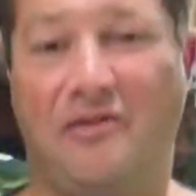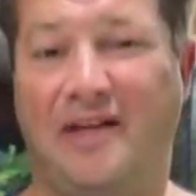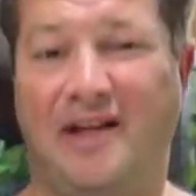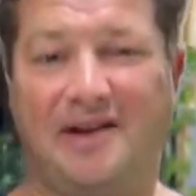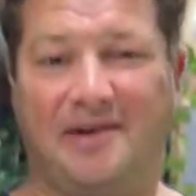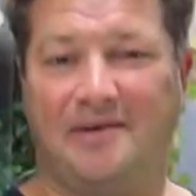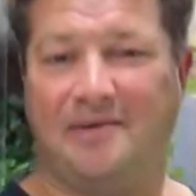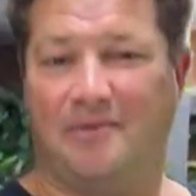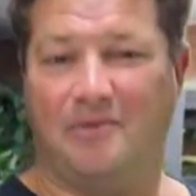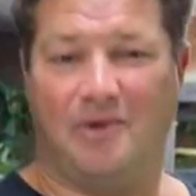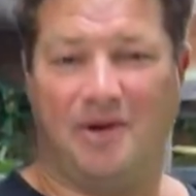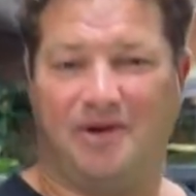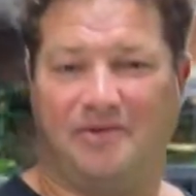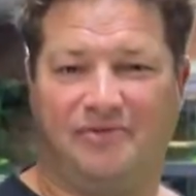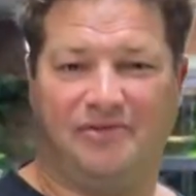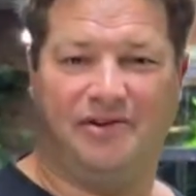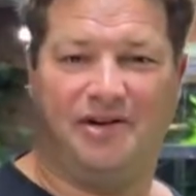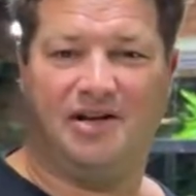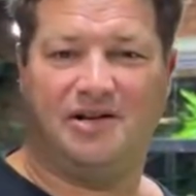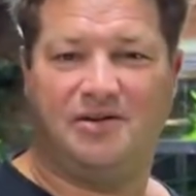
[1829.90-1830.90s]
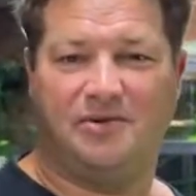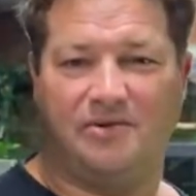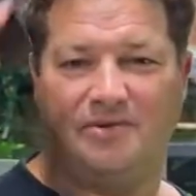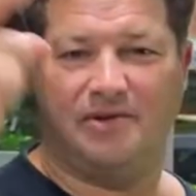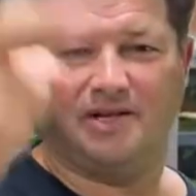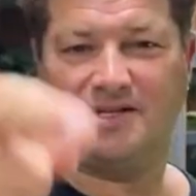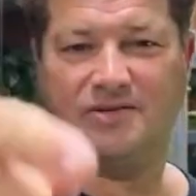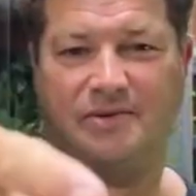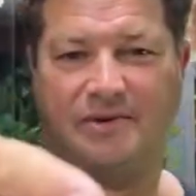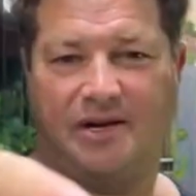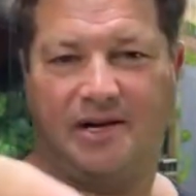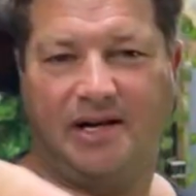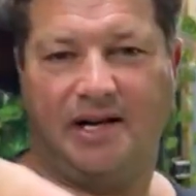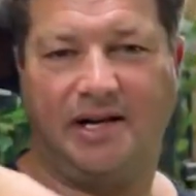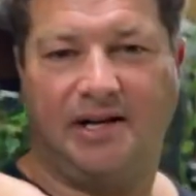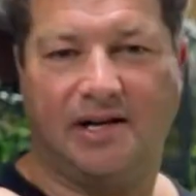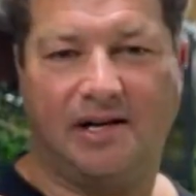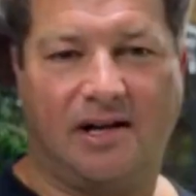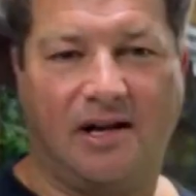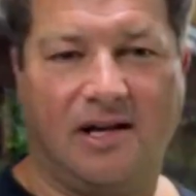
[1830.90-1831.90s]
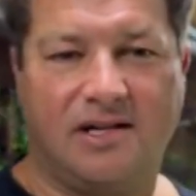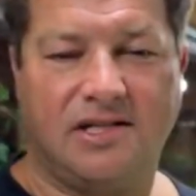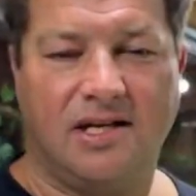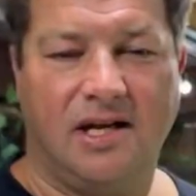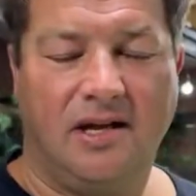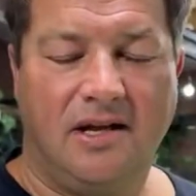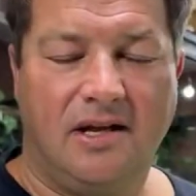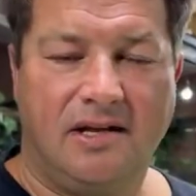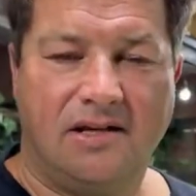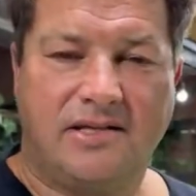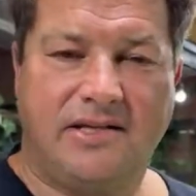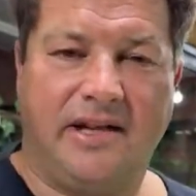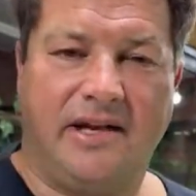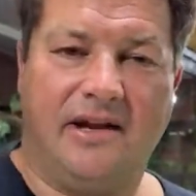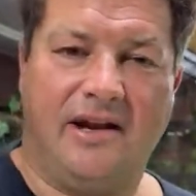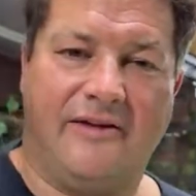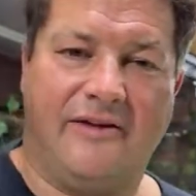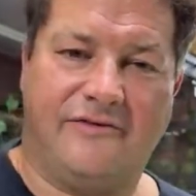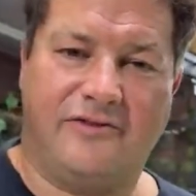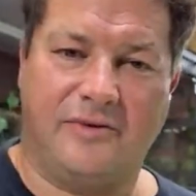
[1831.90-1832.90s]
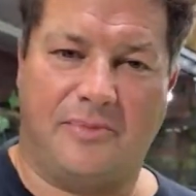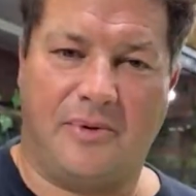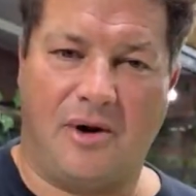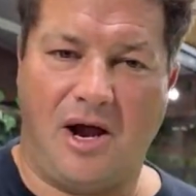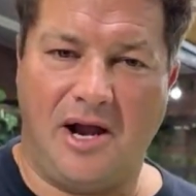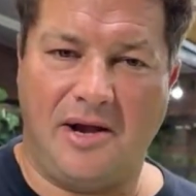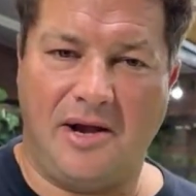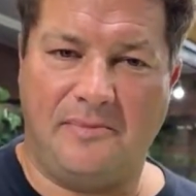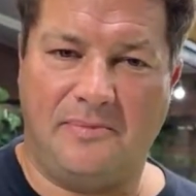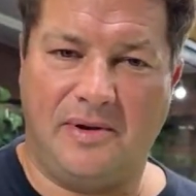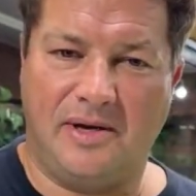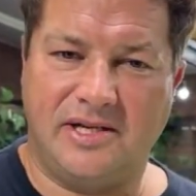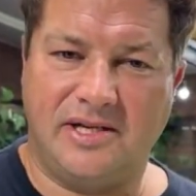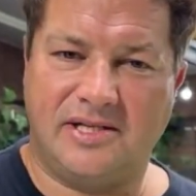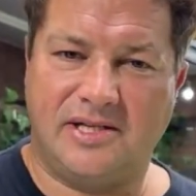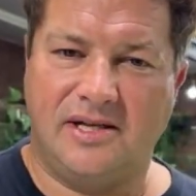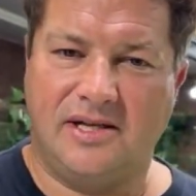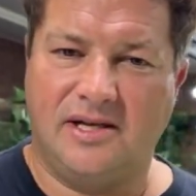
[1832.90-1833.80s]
Matt. Wonderful night. That's where we're going to end it, guys. Send love to Brian, please.